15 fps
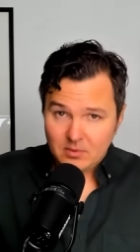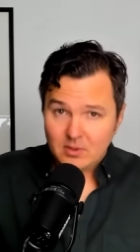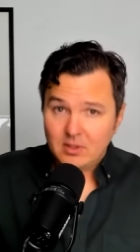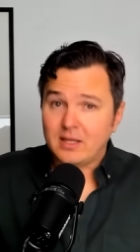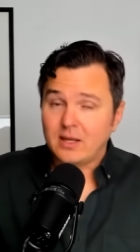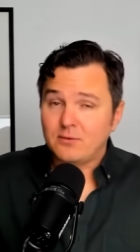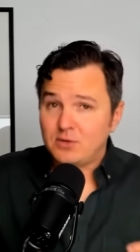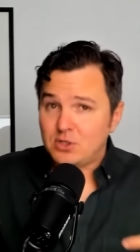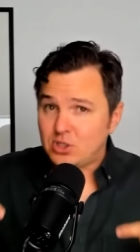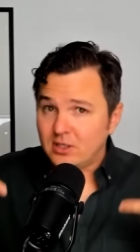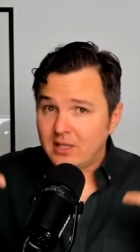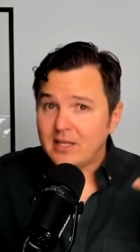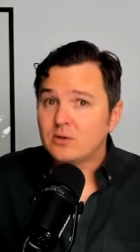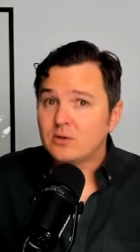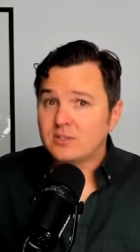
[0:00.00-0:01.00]
click a phishing
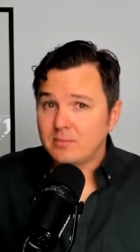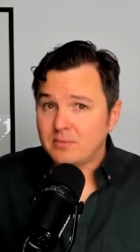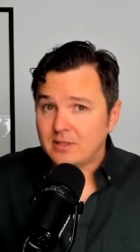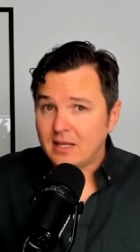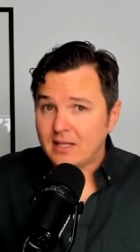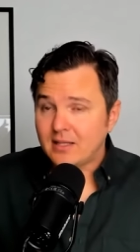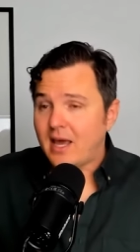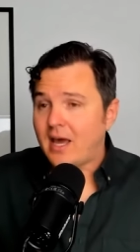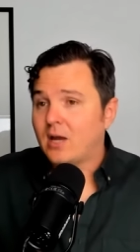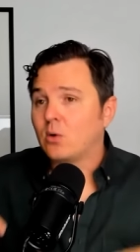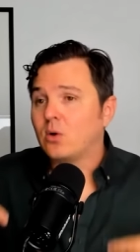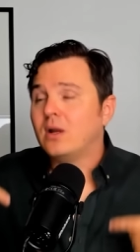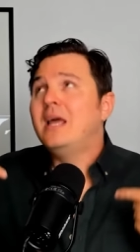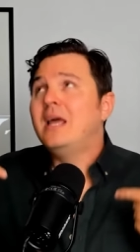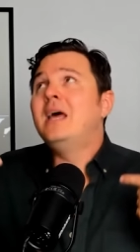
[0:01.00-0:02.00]
link or something like that, or